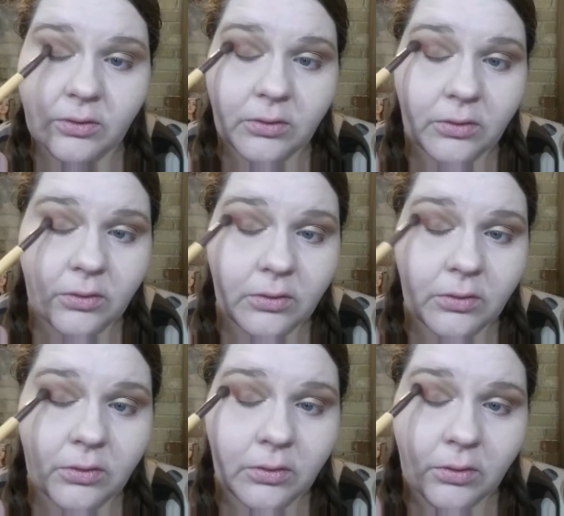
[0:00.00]

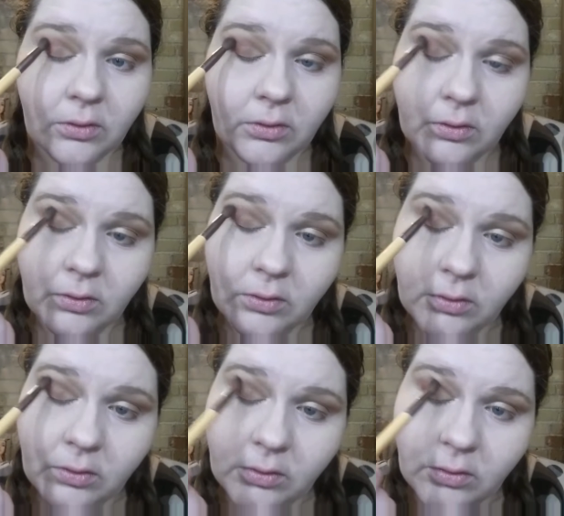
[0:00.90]

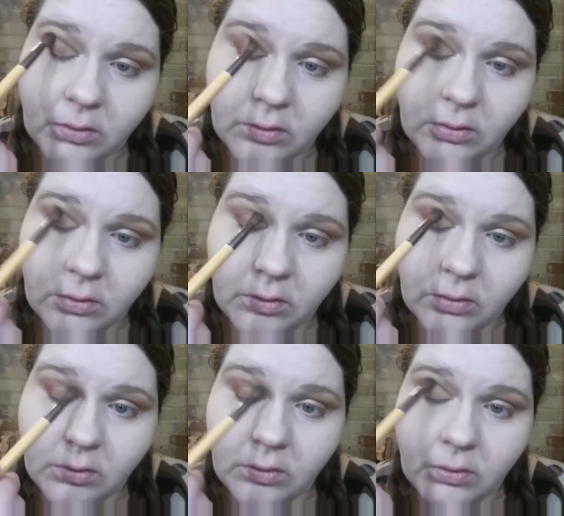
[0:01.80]

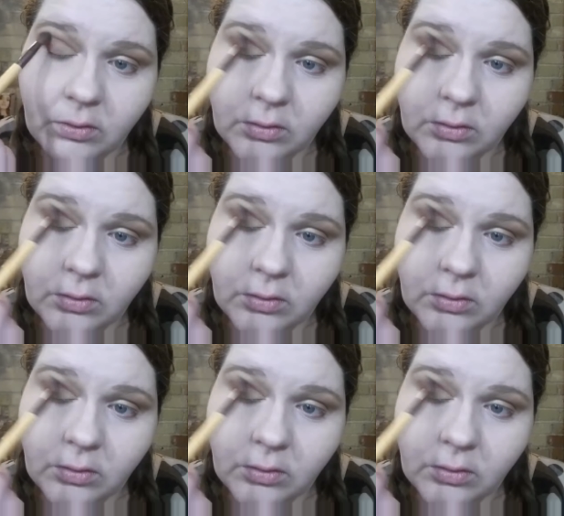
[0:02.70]
(no one is talking)